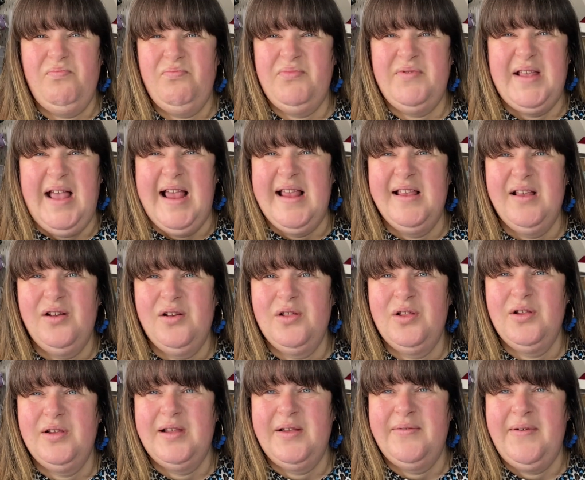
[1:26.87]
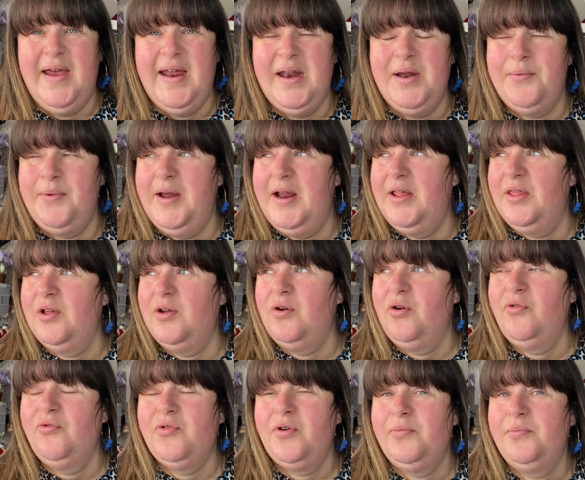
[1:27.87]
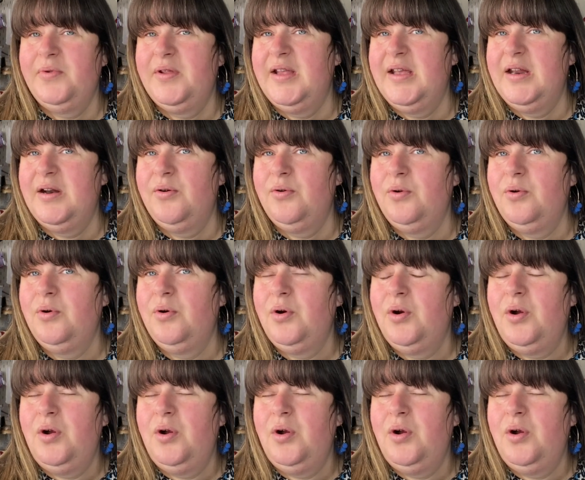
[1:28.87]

size inclusive anyway. They go from 0